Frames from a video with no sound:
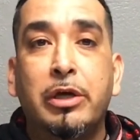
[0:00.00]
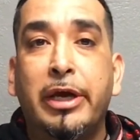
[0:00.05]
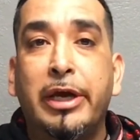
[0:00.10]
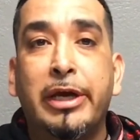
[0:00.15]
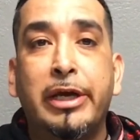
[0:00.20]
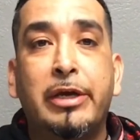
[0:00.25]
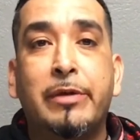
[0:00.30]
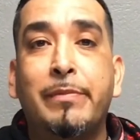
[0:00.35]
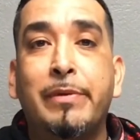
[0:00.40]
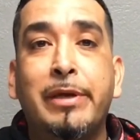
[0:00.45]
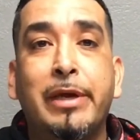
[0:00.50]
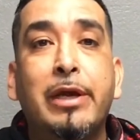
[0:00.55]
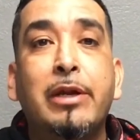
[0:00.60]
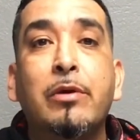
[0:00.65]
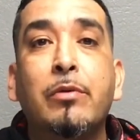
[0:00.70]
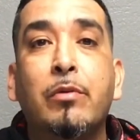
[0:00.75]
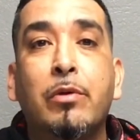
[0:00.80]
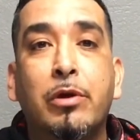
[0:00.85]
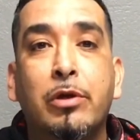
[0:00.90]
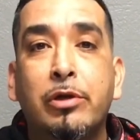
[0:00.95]
It could be
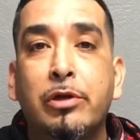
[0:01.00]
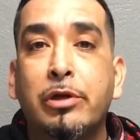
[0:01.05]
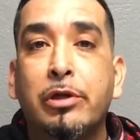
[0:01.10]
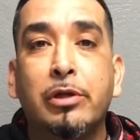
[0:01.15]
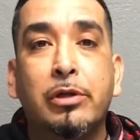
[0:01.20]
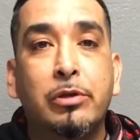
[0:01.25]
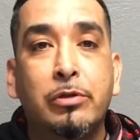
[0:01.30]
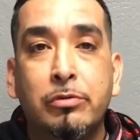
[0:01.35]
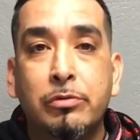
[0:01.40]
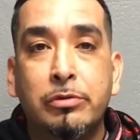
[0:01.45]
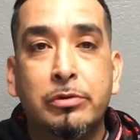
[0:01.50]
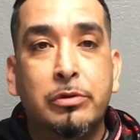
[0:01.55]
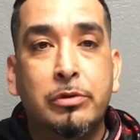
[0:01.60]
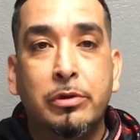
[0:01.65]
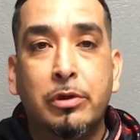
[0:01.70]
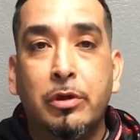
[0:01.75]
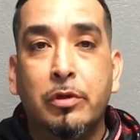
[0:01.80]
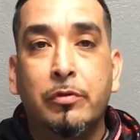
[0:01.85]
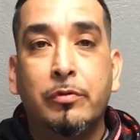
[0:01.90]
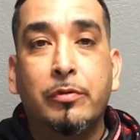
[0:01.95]
anywhere and you could lose.
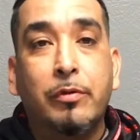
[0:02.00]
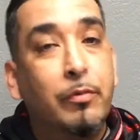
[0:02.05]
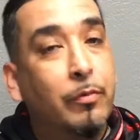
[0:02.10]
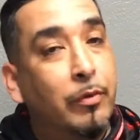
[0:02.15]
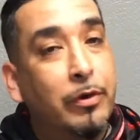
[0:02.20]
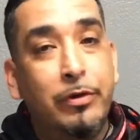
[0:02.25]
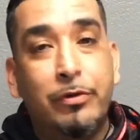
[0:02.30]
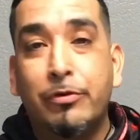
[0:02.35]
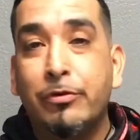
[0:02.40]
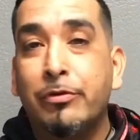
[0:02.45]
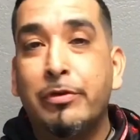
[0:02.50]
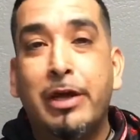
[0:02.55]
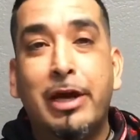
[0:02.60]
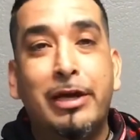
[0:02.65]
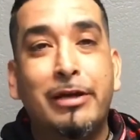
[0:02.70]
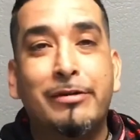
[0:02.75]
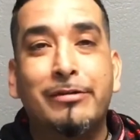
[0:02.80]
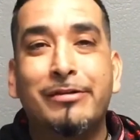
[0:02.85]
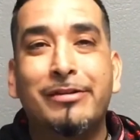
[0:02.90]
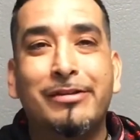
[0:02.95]
Went through
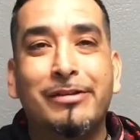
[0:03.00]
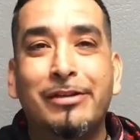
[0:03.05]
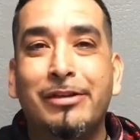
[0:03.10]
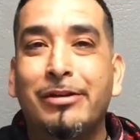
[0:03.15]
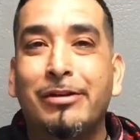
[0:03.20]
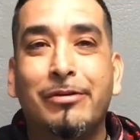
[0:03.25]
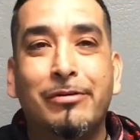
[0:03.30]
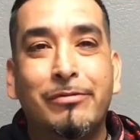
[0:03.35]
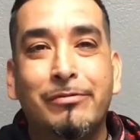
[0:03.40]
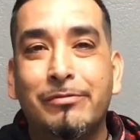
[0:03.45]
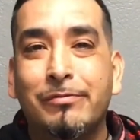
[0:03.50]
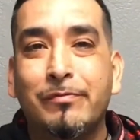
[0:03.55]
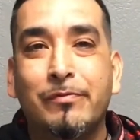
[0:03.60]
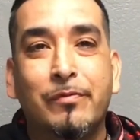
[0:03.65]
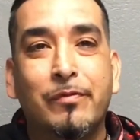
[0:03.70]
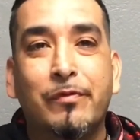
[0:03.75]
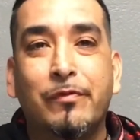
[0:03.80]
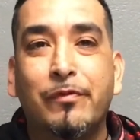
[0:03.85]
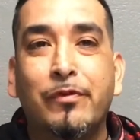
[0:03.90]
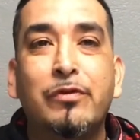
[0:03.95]
that,
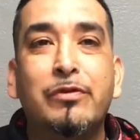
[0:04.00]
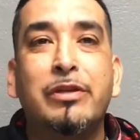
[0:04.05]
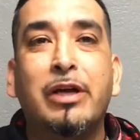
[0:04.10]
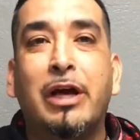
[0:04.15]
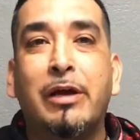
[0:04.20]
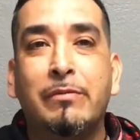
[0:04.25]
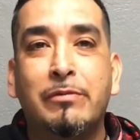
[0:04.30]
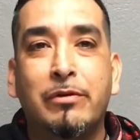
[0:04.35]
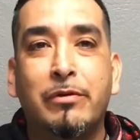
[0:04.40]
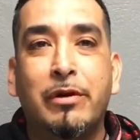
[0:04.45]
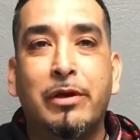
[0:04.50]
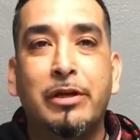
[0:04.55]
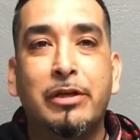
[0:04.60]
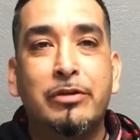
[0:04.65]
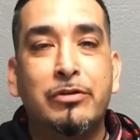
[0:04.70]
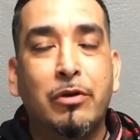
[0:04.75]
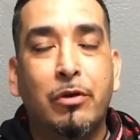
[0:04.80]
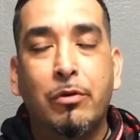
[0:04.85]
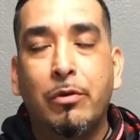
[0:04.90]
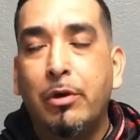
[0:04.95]
a few times already.
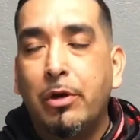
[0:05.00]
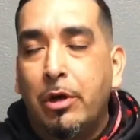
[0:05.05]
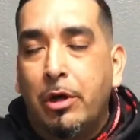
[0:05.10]
So